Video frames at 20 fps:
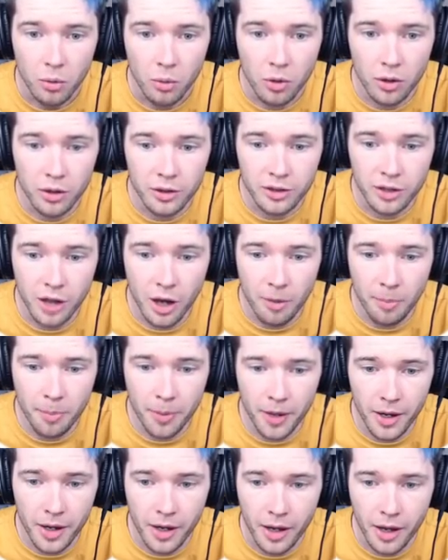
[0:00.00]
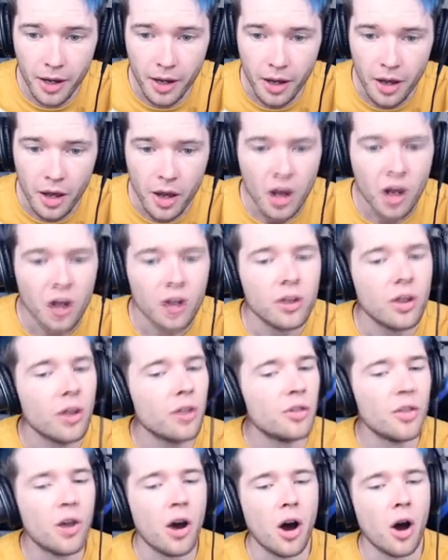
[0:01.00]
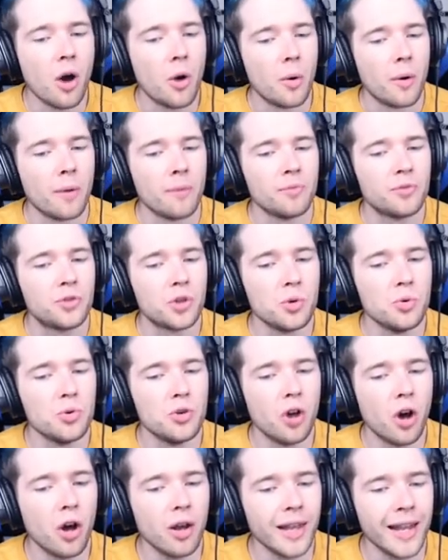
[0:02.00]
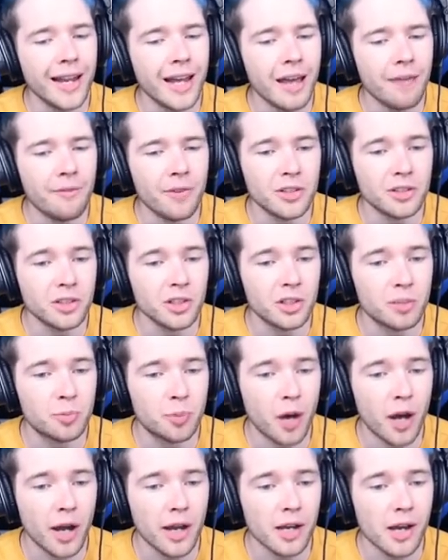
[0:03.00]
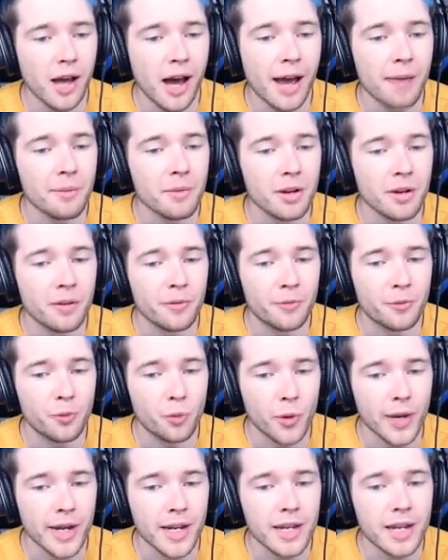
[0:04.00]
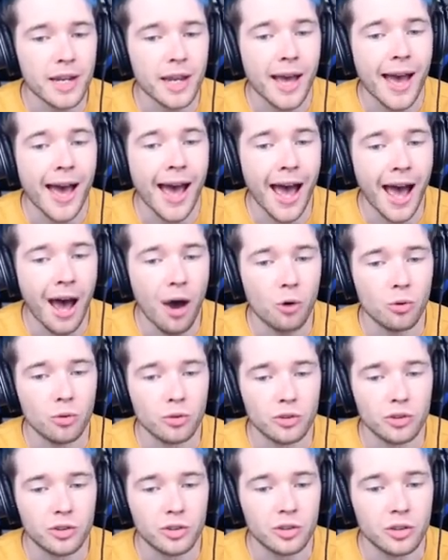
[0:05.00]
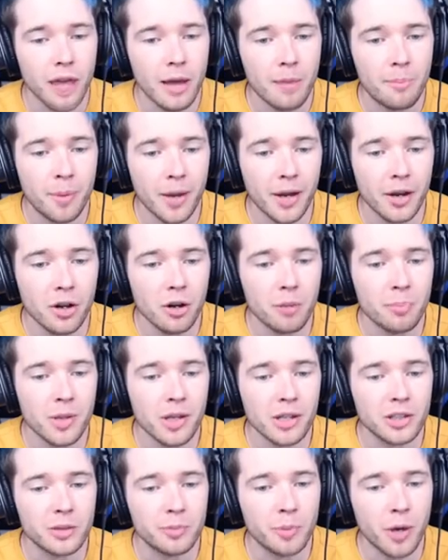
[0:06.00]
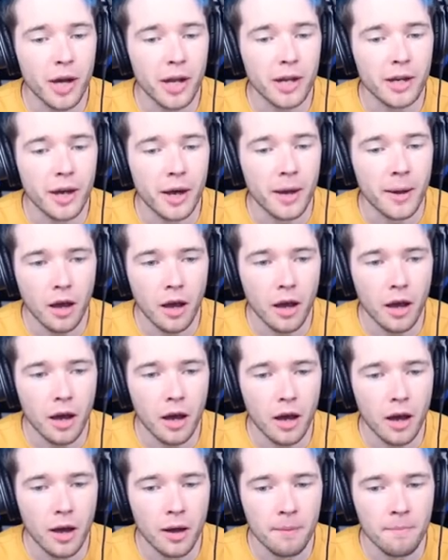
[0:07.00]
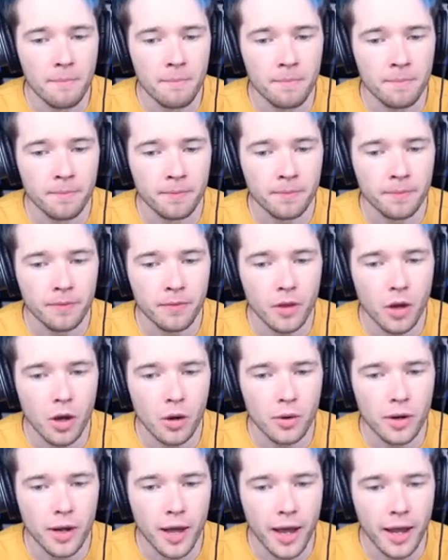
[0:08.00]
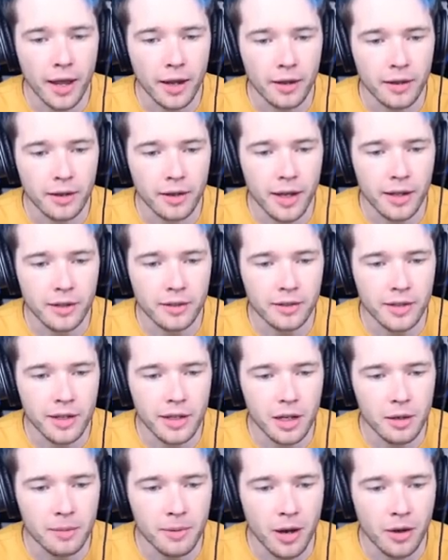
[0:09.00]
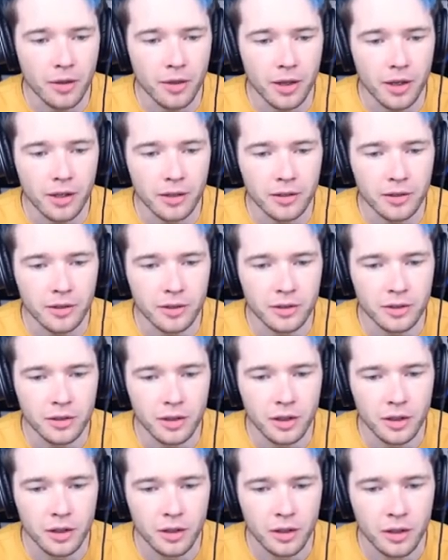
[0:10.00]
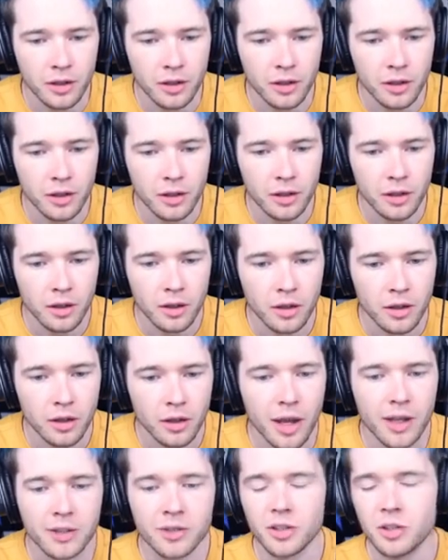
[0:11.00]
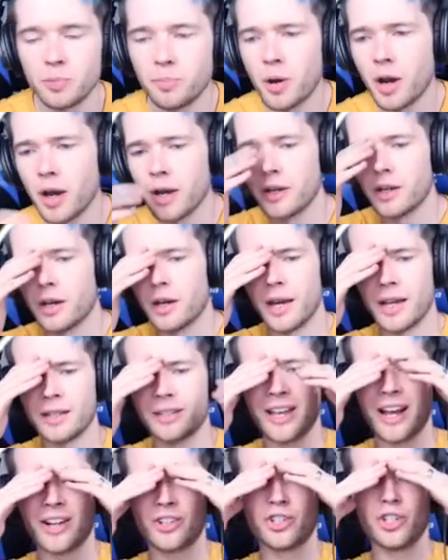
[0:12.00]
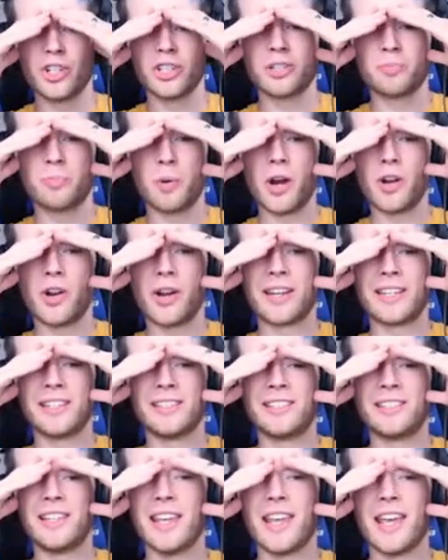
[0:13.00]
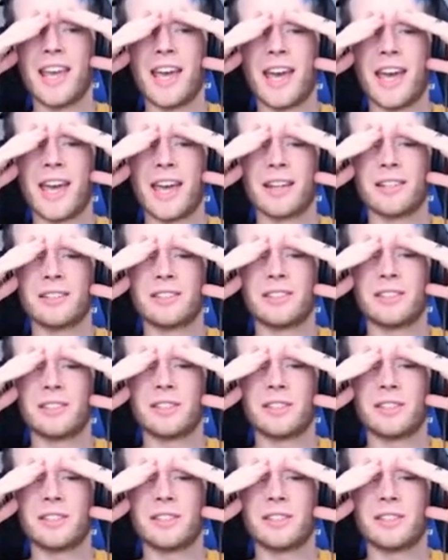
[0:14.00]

What's up here? No, do not let it. If it's a spider, I'm gonna freak out. It better not be a spider. Um, okay. Let's think about this. It's a spider. It's actually a spider. I can see it.